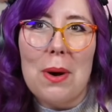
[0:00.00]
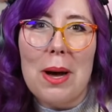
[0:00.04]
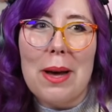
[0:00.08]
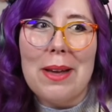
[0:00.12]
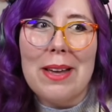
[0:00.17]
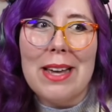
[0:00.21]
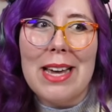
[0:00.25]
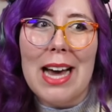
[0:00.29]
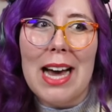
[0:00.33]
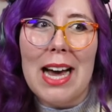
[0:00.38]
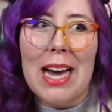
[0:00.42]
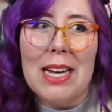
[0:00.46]
I
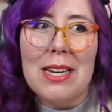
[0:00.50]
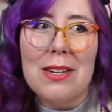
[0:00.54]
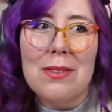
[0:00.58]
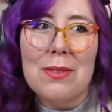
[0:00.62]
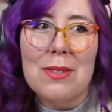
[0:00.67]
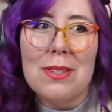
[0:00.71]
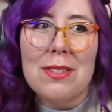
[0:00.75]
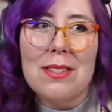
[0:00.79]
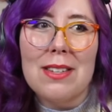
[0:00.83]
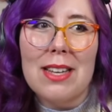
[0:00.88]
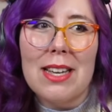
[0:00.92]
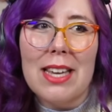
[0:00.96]
kind of
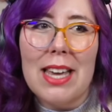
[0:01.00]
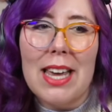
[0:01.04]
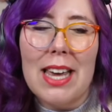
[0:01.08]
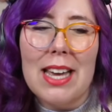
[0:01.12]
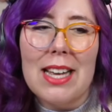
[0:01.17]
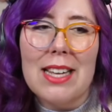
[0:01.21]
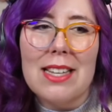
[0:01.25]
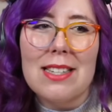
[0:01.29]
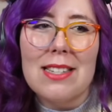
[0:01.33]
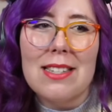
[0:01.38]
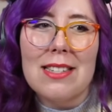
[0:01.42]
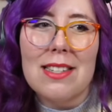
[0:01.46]
was like
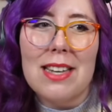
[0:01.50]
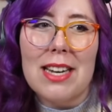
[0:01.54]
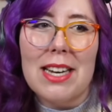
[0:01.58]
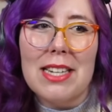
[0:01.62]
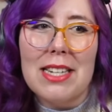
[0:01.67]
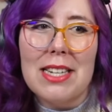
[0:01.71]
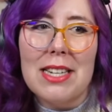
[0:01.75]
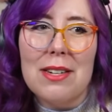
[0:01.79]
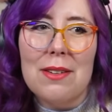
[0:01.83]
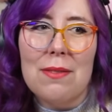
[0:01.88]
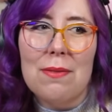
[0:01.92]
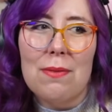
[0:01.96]

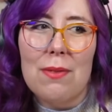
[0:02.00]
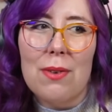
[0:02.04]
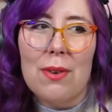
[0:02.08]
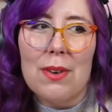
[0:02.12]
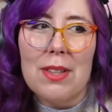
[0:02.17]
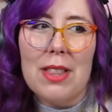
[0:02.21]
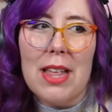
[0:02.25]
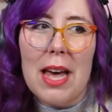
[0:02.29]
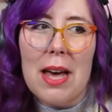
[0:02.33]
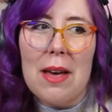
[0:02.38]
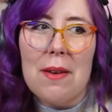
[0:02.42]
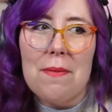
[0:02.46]
excited for
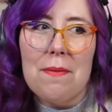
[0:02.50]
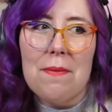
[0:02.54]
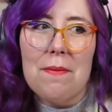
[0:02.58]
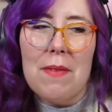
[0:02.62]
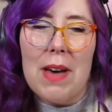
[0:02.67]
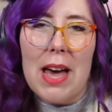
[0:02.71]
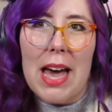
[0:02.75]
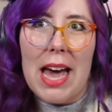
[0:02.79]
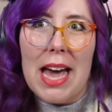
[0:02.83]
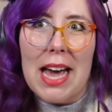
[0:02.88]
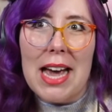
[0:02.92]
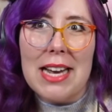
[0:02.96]
that
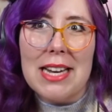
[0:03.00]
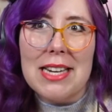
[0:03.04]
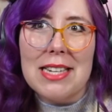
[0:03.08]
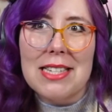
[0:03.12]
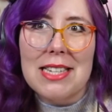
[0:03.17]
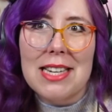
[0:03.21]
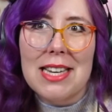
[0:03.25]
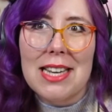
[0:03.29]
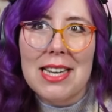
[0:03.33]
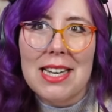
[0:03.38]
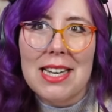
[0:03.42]
fact.